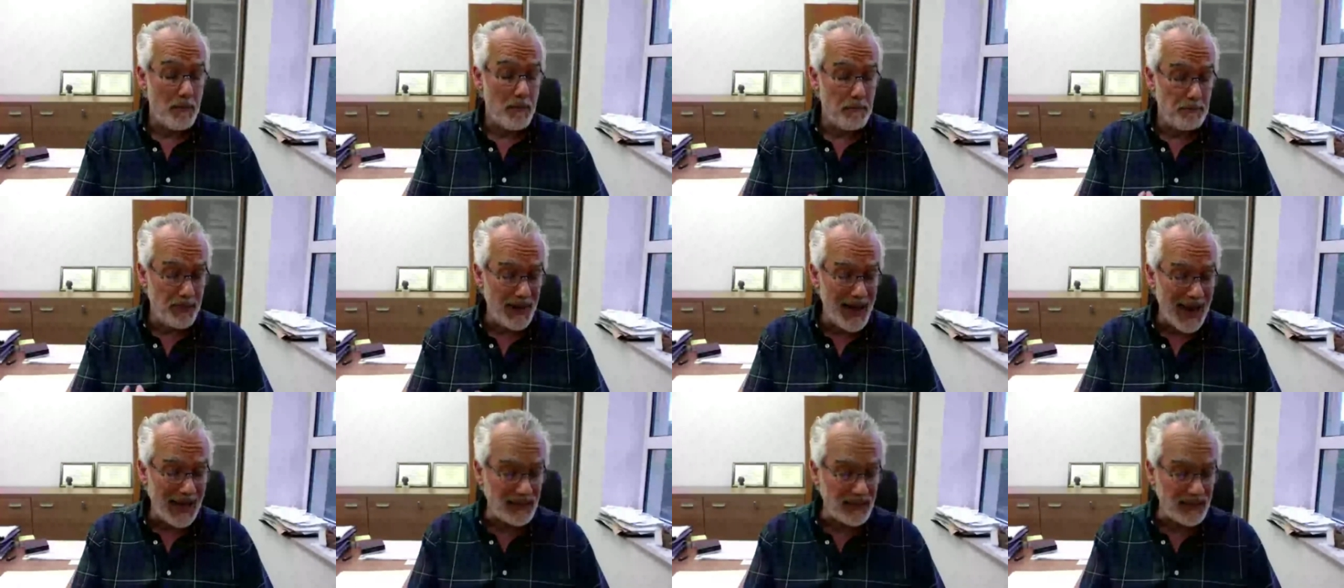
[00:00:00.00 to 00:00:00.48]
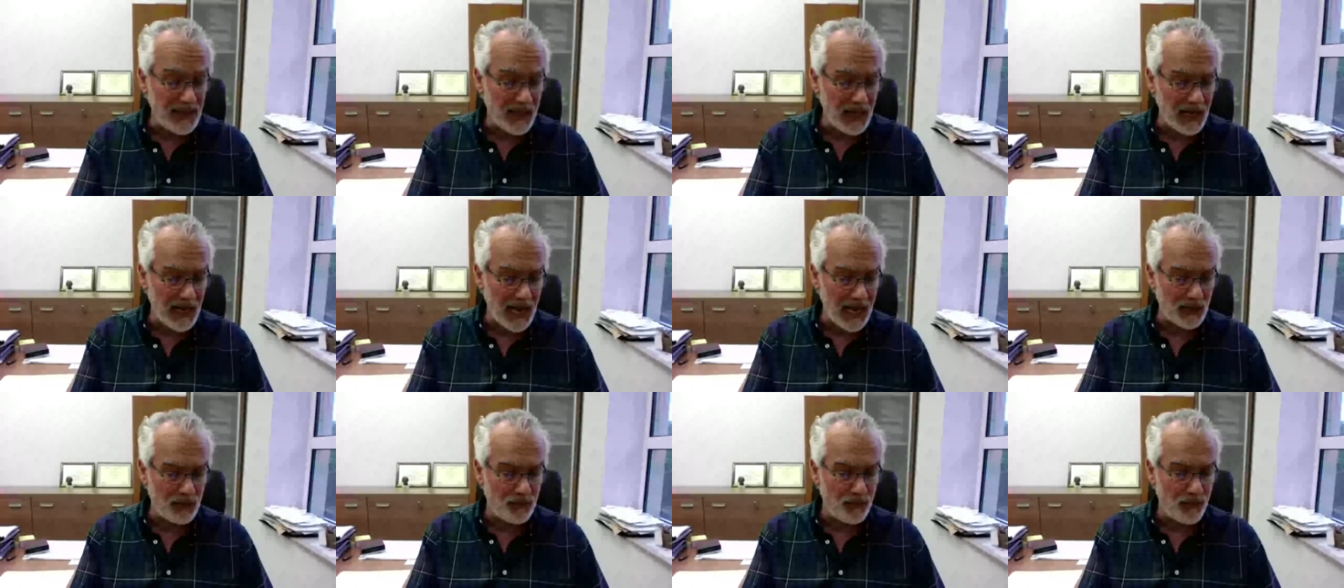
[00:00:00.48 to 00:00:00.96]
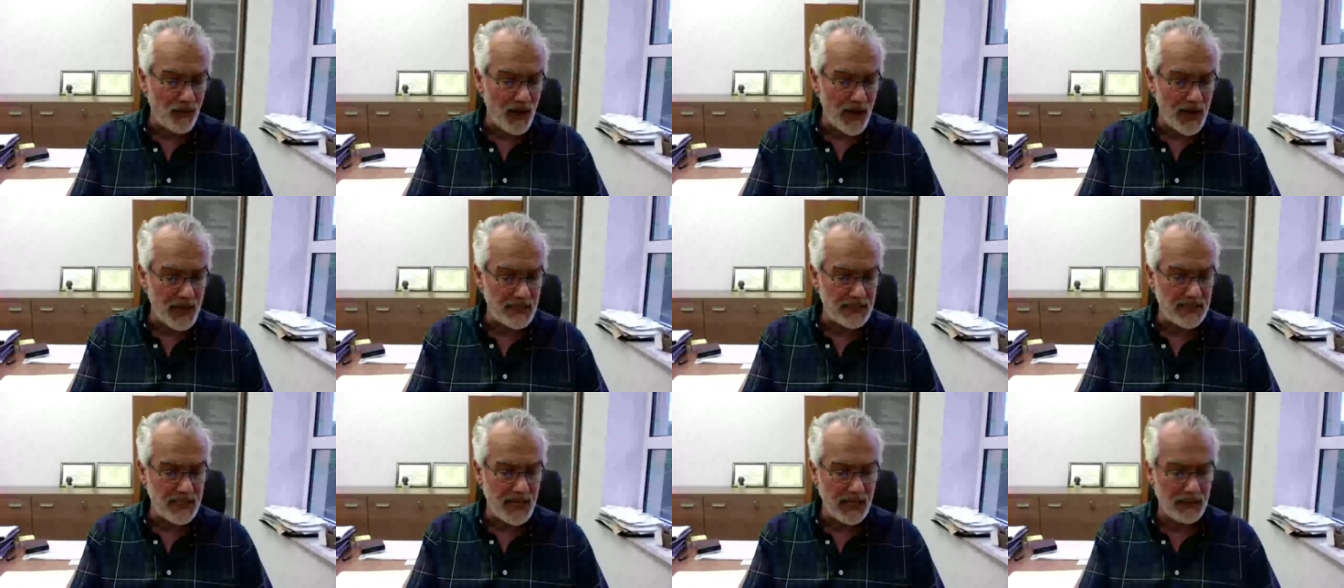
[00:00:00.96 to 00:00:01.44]
practical
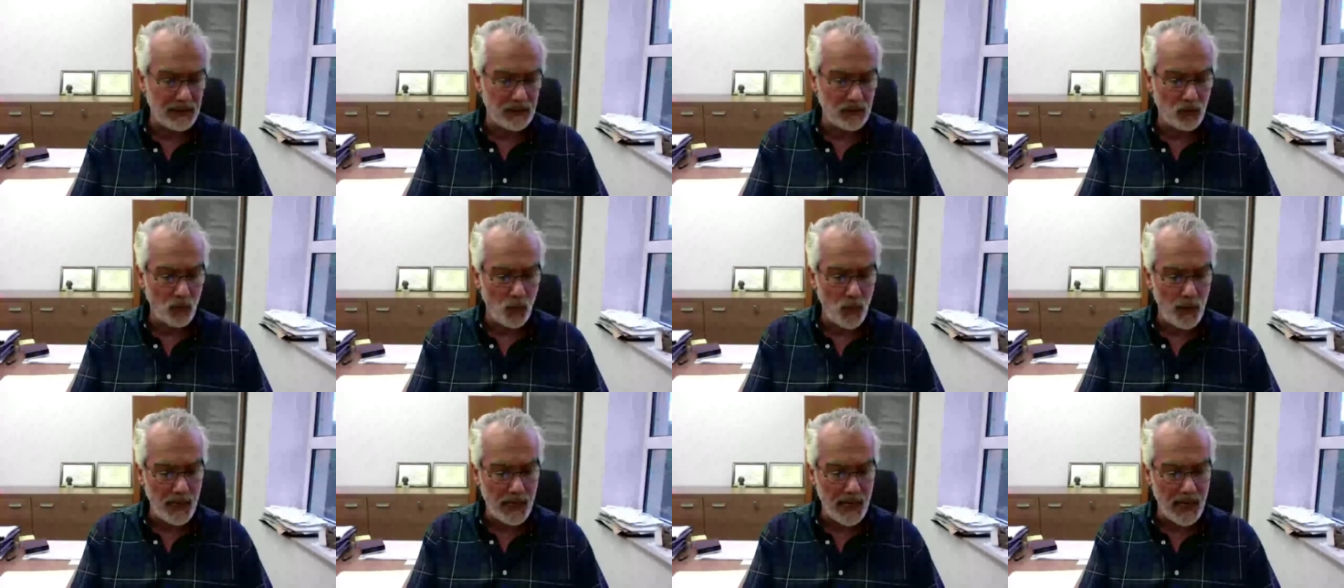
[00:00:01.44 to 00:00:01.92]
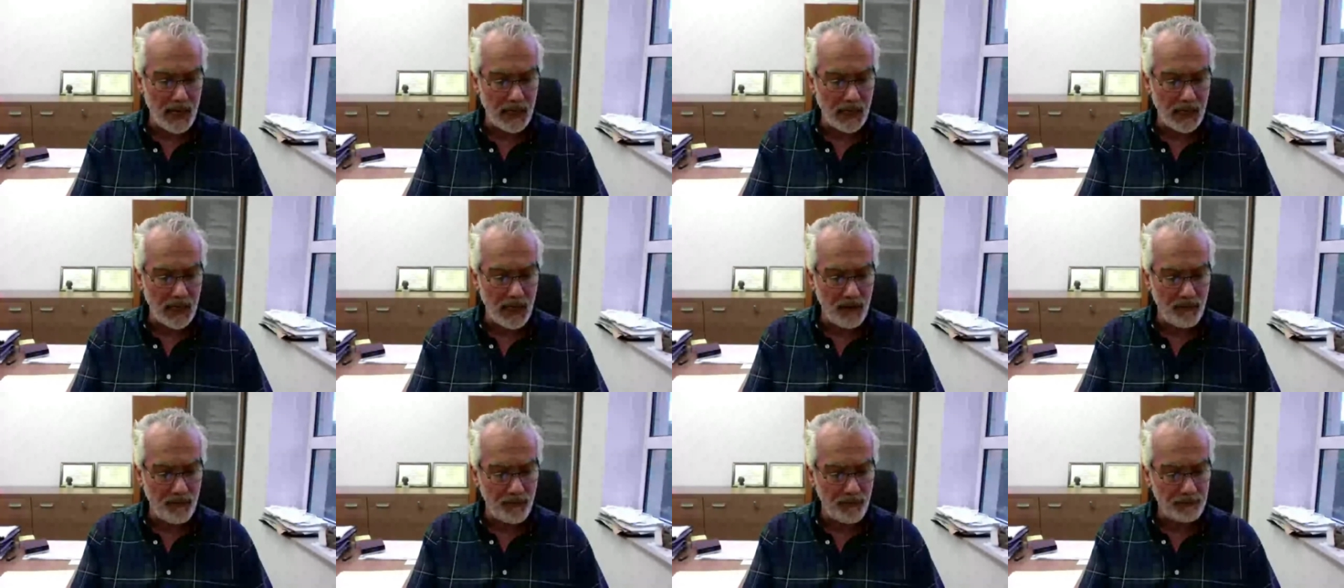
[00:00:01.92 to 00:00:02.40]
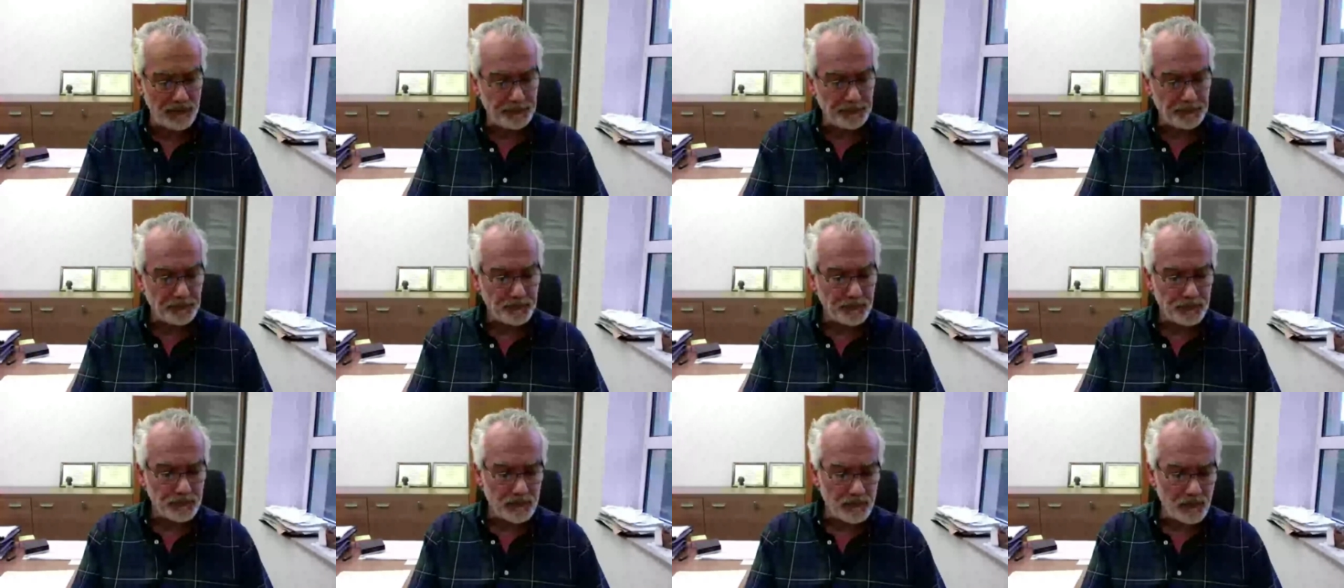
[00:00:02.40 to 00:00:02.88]
advice that we can give
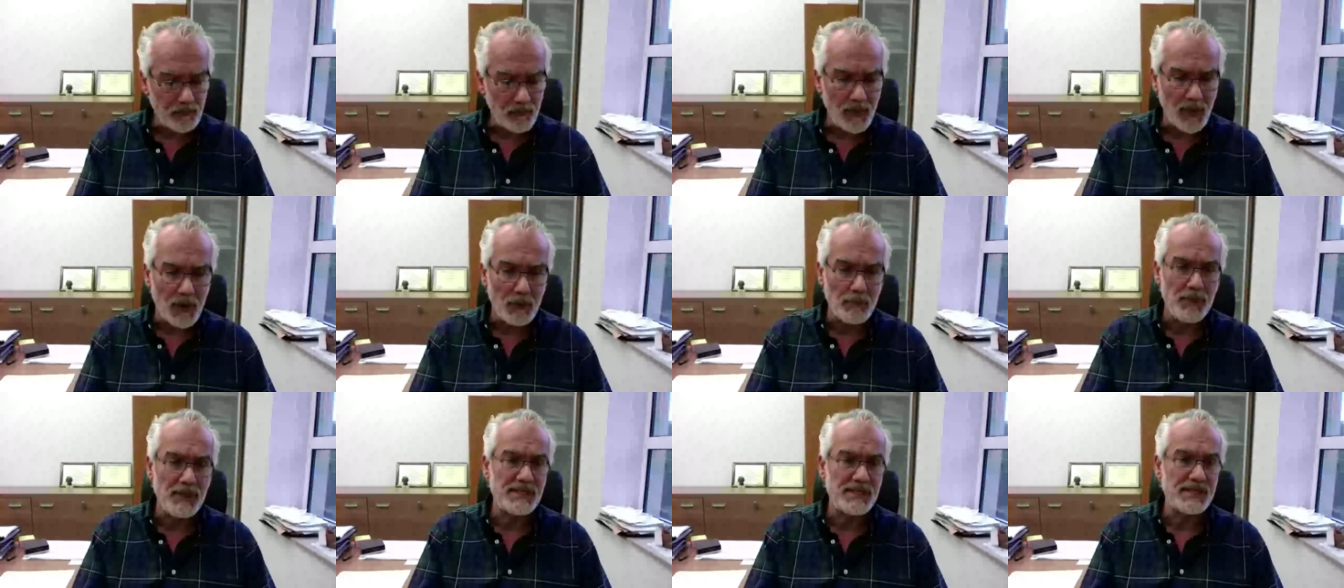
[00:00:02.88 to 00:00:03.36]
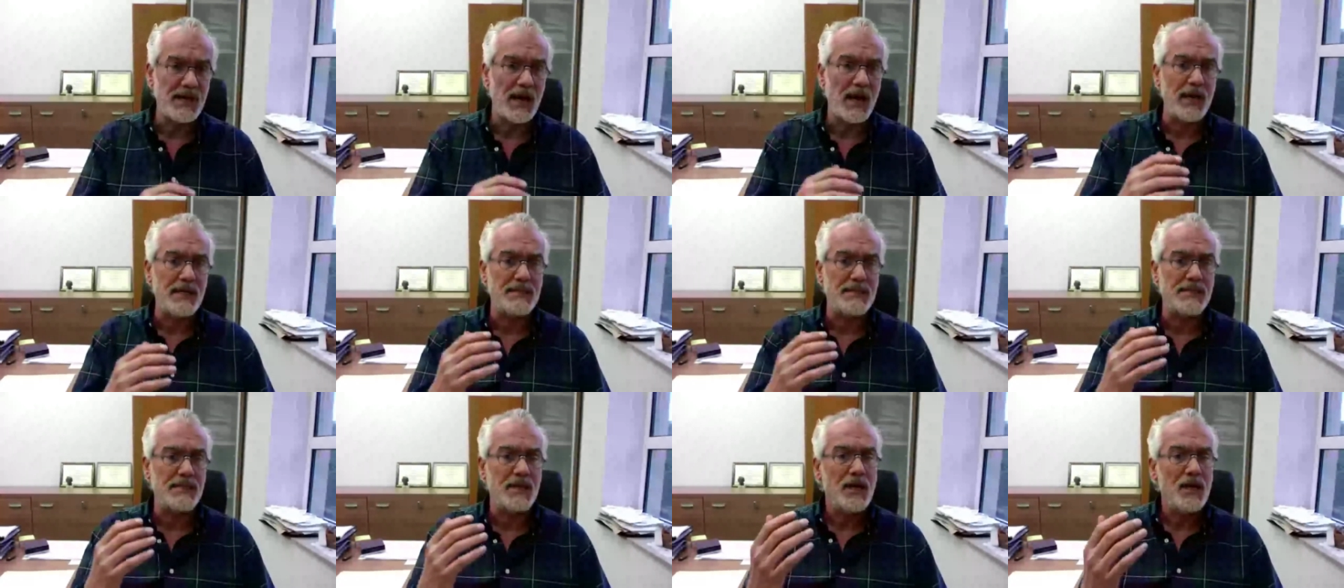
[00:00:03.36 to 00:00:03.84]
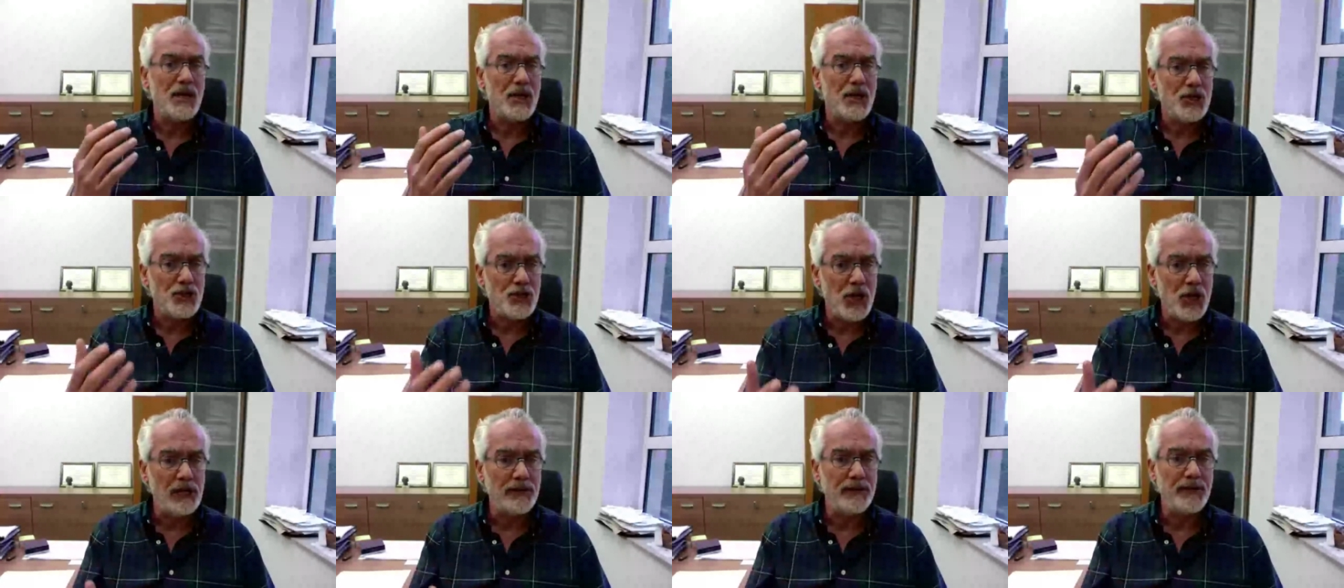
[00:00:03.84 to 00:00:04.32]
besides
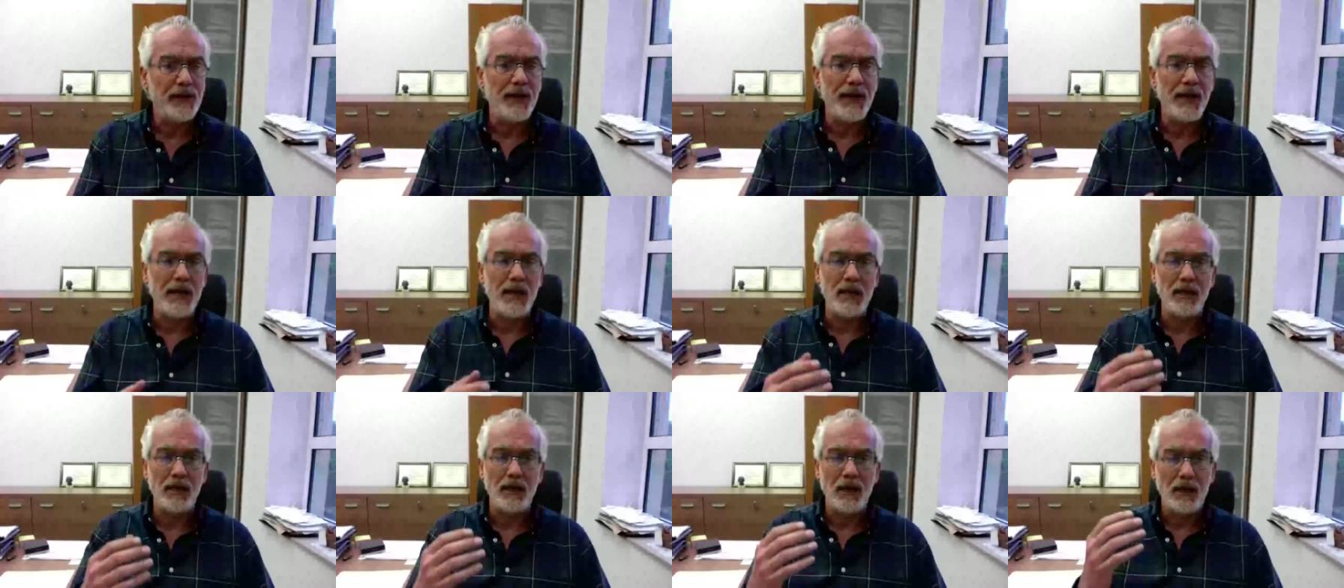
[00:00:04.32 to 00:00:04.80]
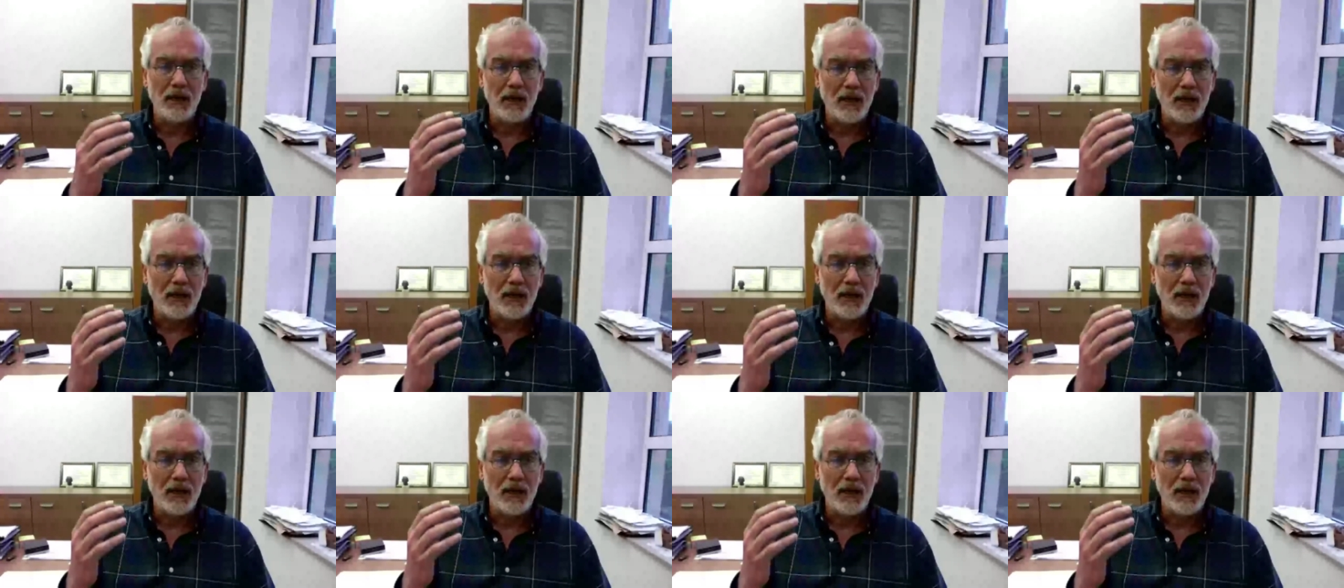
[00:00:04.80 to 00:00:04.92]
sheltering,